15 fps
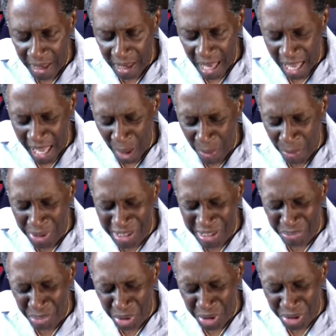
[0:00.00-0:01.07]
help us
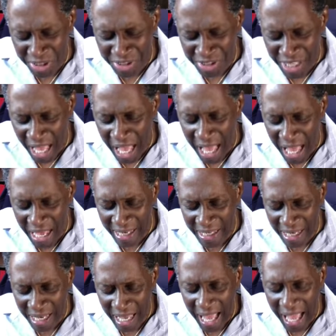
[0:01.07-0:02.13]
put aside
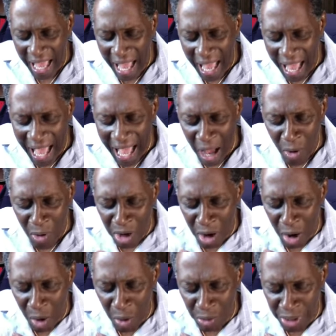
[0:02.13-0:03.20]
our
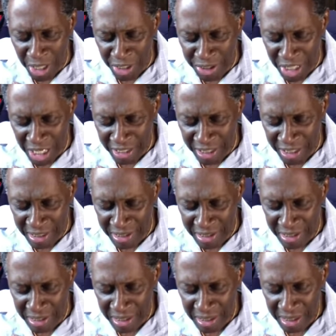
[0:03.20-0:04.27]
own
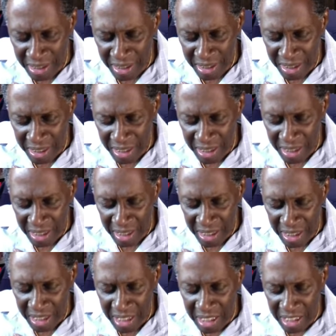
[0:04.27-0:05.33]
agendas
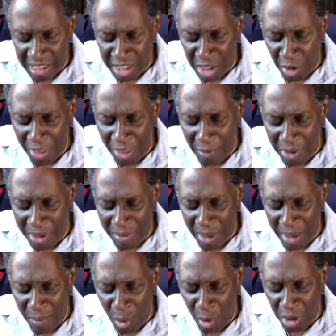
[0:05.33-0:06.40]
so that we may
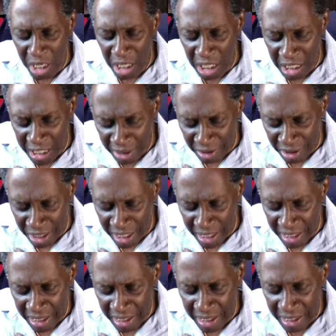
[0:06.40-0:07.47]
more clearly
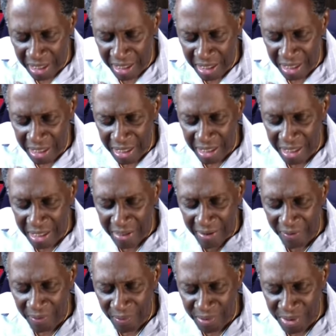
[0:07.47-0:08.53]

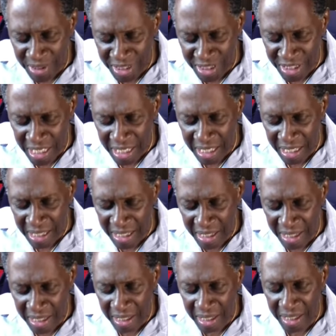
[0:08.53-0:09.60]
see
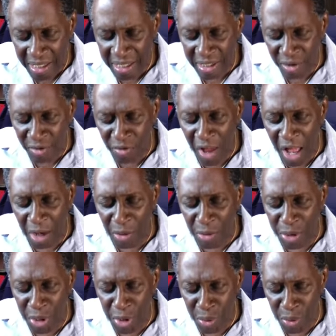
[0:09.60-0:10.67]
to follow
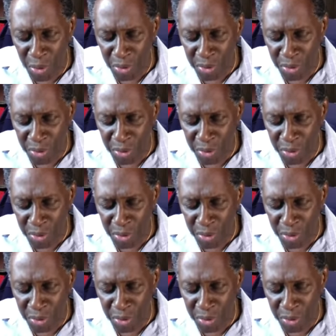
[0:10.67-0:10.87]
you.